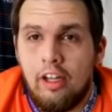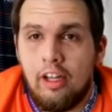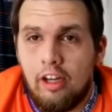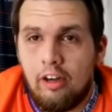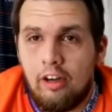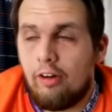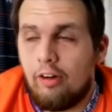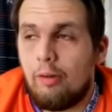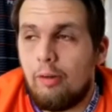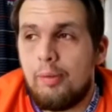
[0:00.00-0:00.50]
A
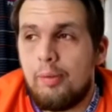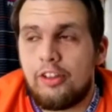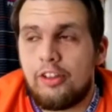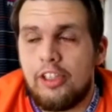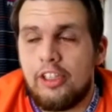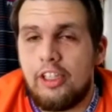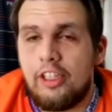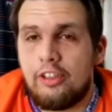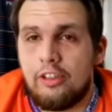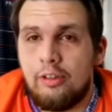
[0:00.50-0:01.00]
lot of people say
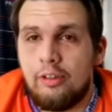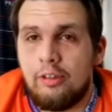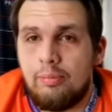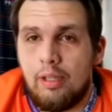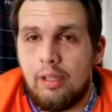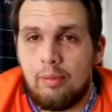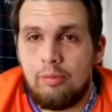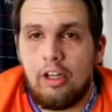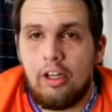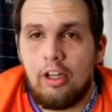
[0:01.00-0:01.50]
I do,
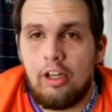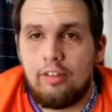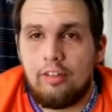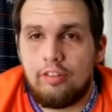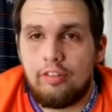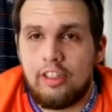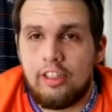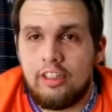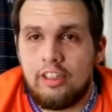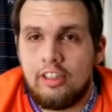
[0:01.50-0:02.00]
but I'm not
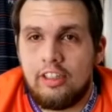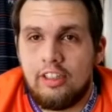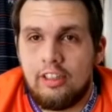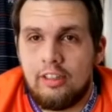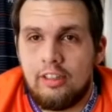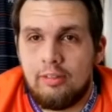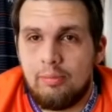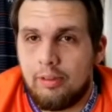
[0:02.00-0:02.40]
having it.